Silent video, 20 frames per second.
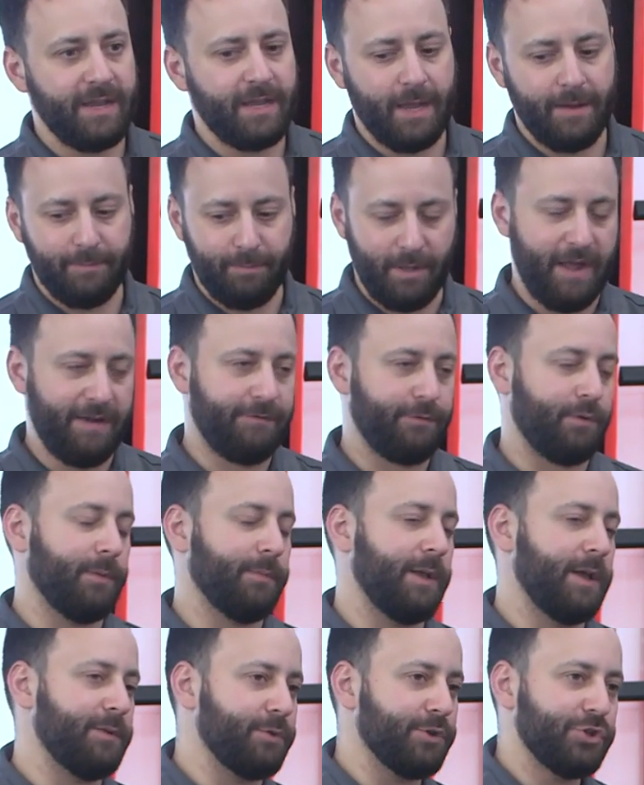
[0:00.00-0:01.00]
or AK
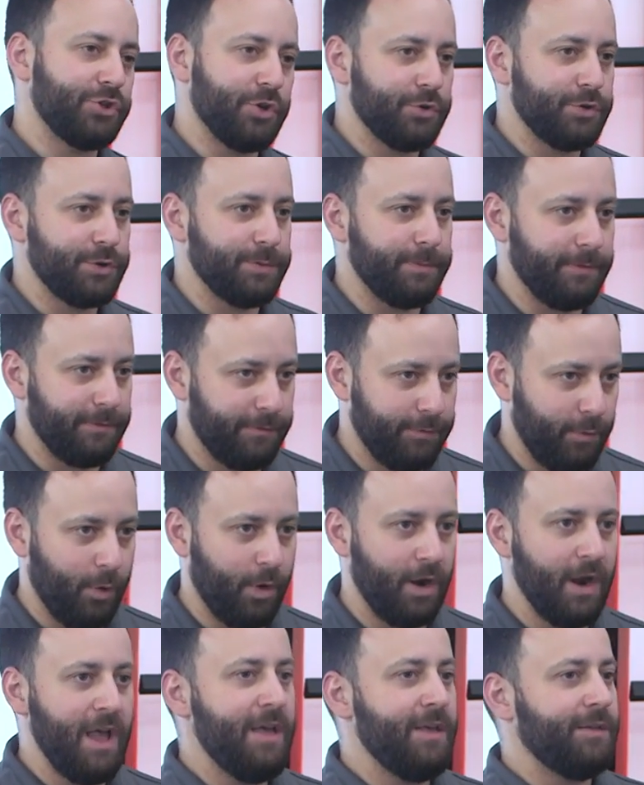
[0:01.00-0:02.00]
platform like we showed you
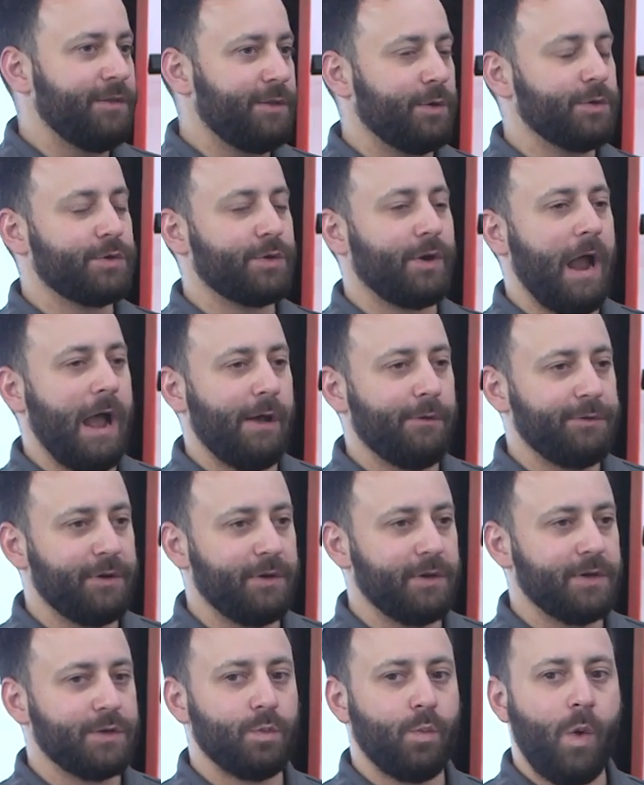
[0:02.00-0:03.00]
before, those are out
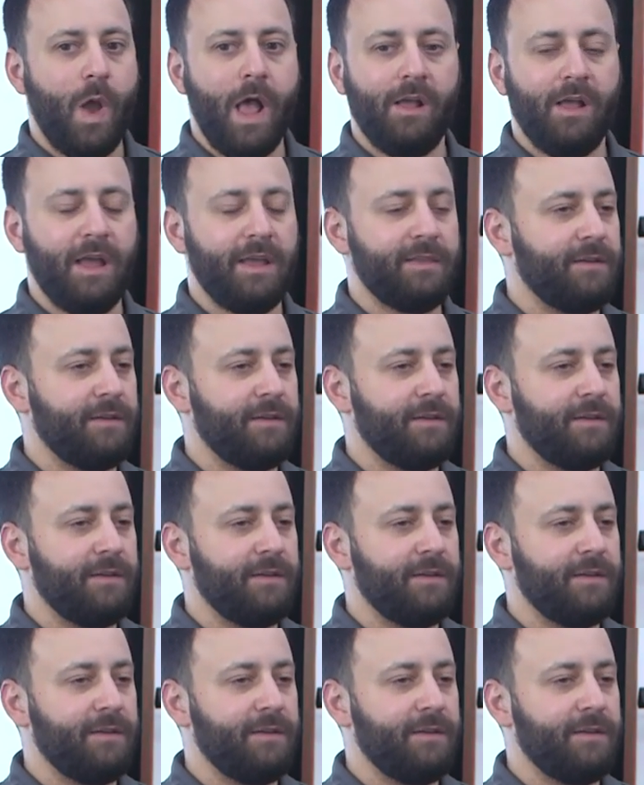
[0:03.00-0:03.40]
there as well.